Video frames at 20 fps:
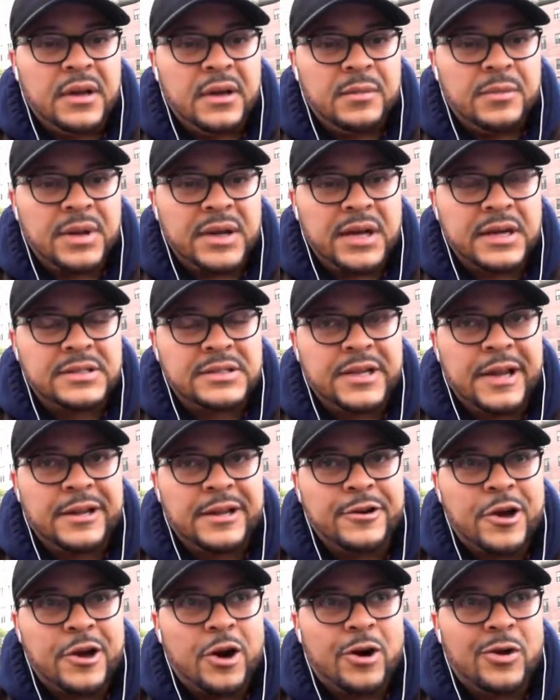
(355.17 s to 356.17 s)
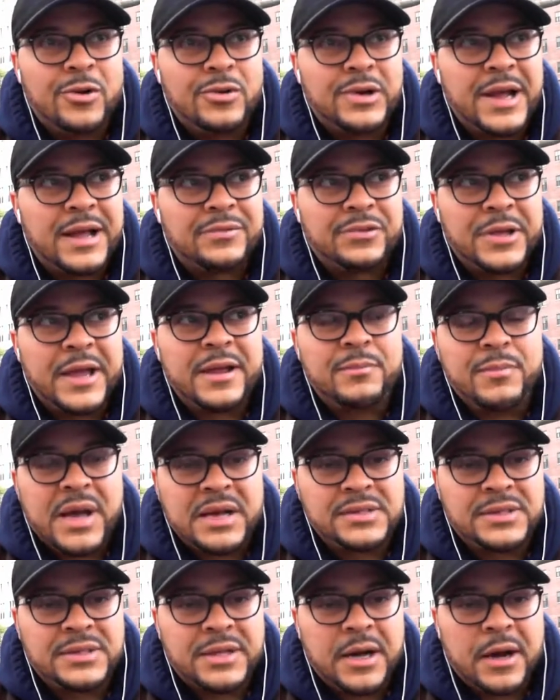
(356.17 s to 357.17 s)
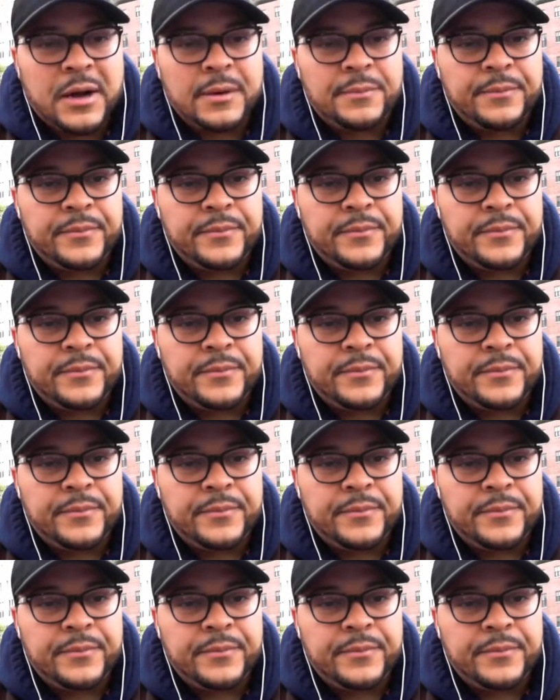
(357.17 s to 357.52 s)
because they know that they messed up.